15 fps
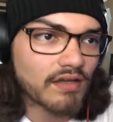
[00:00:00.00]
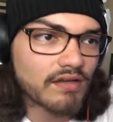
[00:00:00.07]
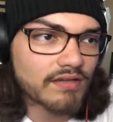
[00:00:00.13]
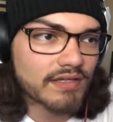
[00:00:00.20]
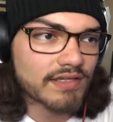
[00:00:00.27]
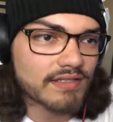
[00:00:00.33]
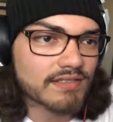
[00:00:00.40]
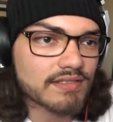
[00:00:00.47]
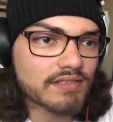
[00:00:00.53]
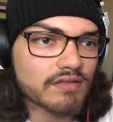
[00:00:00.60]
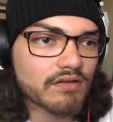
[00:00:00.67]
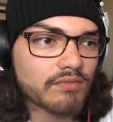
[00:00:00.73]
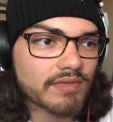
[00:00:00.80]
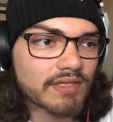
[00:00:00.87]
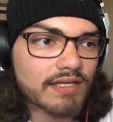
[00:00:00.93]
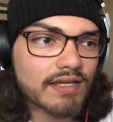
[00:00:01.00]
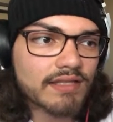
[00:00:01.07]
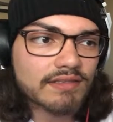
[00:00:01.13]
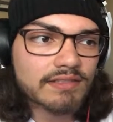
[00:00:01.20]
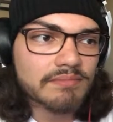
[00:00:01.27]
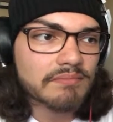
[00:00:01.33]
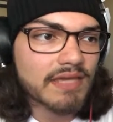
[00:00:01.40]
Okay, so we
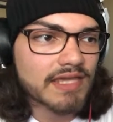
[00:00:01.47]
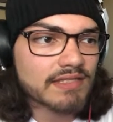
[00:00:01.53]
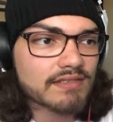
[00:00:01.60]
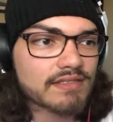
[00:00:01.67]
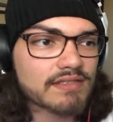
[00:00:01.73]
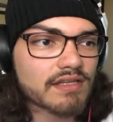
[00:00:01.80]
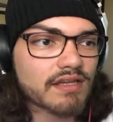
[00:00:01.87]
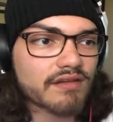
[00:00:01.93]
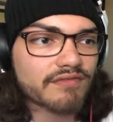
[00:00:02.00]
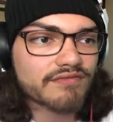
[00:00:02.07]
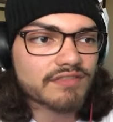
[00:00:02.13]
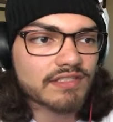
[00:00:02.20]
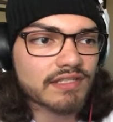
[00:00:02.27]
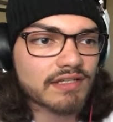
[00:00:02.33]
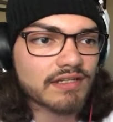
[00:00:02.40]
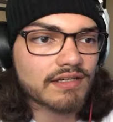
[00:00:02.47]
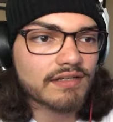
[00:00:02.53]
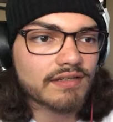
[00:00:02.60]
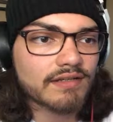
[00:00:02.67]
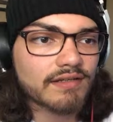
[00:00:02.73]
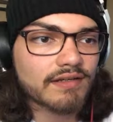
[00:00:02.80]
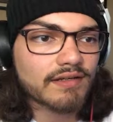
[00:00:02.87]
got the main stuff
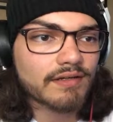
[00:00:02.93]
done.